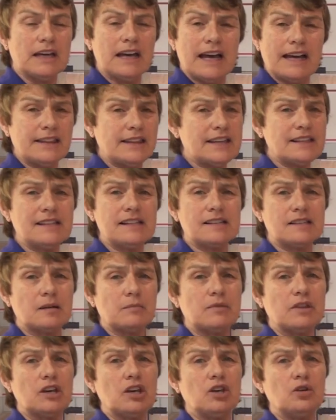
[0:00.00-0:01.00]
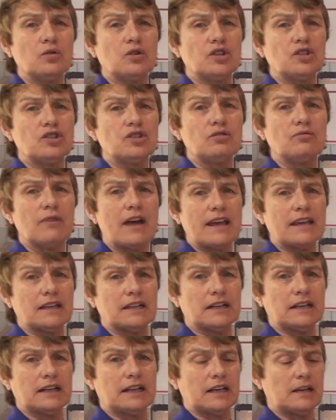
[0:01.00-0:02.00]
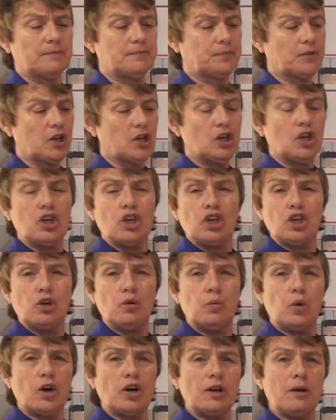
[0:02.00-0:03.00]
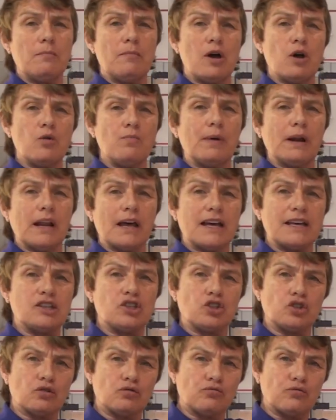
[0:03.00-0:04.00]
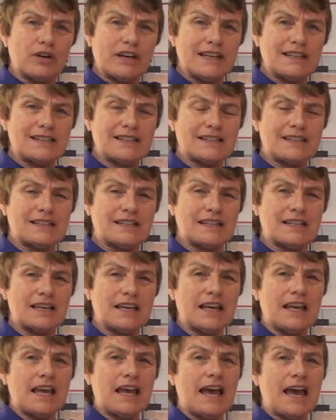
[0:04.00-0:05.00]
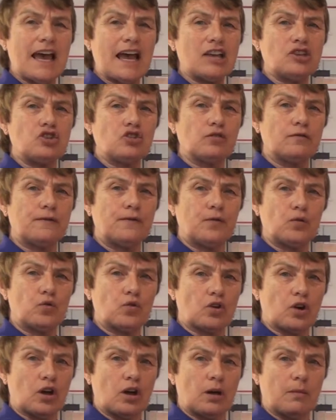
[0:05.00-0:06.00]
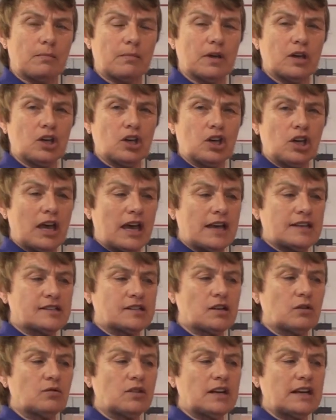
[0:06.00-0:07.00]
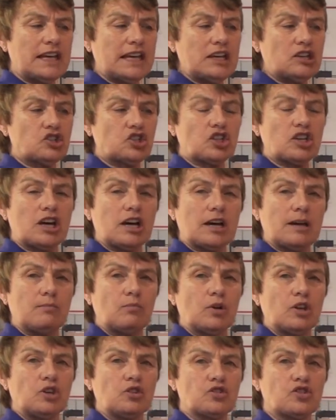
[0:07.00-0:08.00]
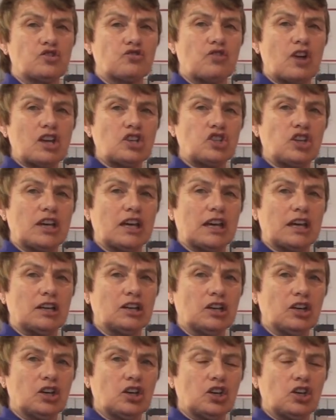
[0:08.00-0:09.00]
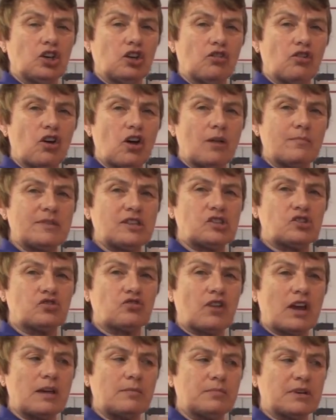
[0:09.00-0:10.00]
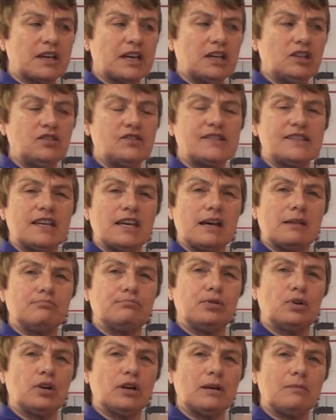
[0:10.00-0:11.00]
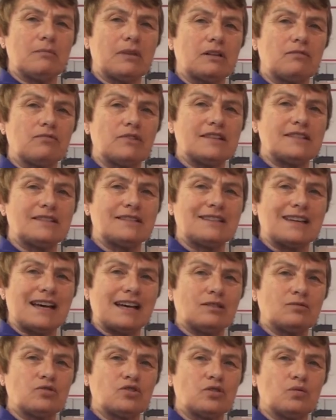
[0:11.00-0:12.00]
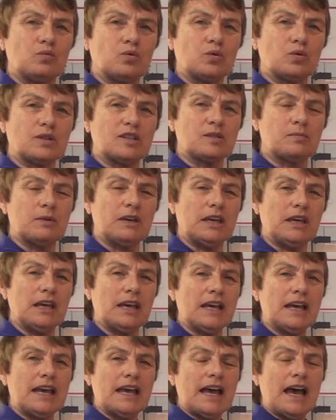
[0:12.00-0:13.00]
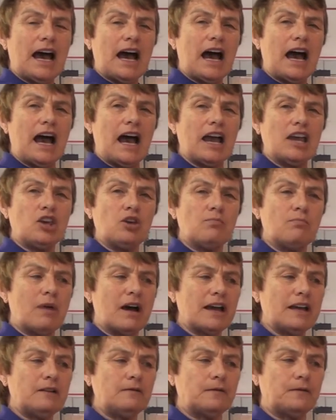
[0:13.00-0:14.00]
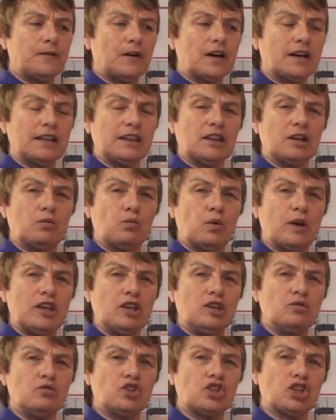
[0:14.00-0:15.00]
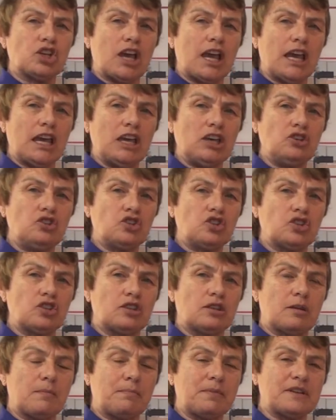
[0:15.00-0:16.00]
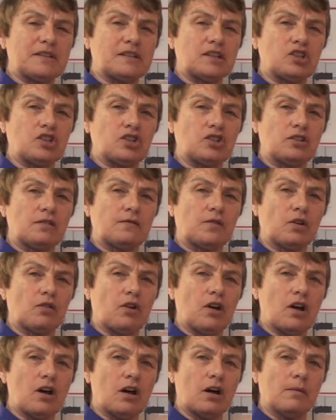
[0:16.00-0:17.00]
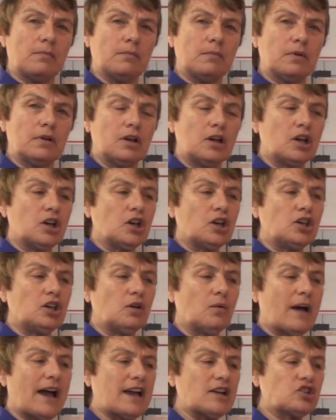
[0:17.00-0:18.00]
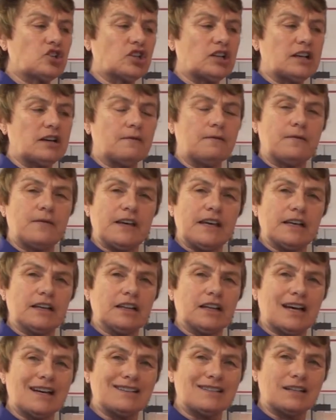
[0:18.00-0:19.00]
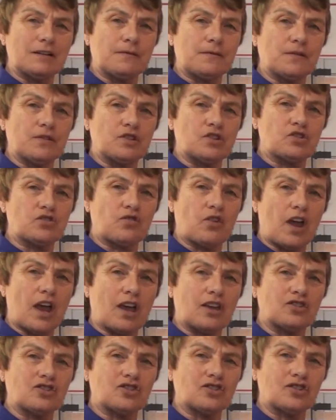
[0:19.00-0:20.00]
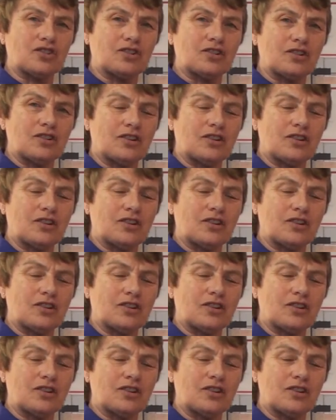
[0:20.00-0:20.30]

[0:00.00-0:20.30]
And this is something you can do regularly. You want to mobilize your wrist and your forearm so that each time when you're stretching it, your arm is straight, but can you see I'm pulling my wrist down towards me? You might find that when you change the position of your arm, you actually feel a different stretch.